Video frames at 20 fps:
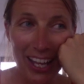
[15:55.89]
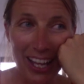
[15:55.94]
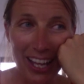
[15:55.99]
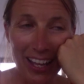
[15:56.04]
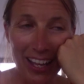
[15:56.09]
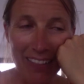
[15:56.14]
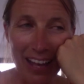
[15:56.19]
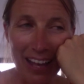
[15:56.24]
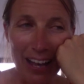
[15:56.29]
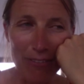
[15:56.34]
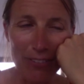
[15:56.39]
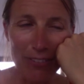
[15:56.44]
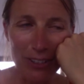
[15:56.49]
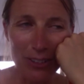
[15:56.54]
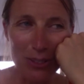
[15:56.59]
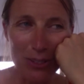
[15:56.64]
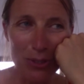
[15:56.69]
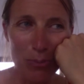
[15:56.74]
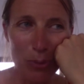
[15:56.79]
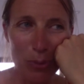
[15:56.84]
And that
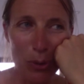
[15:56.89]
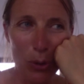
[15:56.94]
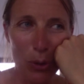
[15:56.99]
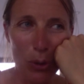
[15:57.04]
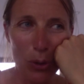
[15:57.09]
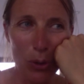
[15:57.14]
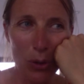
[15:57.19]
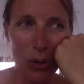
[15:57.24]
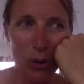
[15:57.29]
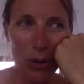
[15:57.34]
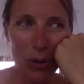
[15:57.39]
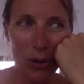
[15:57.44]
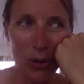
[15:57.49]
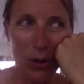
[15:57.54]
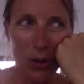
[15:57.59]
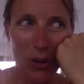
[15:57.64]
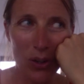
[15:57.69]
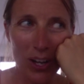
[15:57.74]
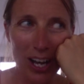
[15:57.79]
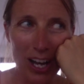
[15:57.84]
feels more,
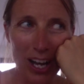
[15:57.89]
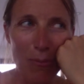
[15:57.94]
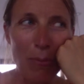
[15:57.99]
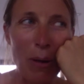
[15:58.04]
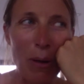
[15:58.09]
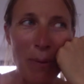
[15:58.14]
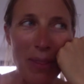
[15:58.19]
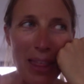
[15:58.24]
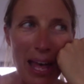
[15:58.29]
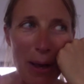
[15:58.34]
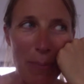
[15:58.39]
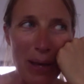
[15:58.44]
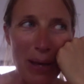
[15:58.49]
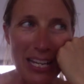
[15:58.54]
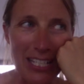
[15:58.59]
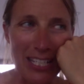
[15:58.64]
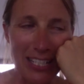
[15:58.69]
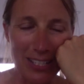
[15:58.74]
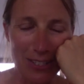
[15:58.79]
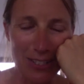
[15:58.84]
I remember that
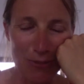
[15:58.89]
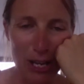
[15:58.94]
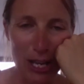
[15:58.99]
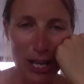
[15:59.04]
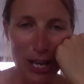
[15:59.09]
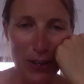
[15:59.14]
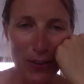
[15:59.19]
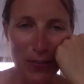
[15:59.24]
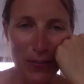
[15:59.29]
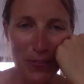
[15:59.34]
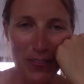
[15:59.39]
better than Rio.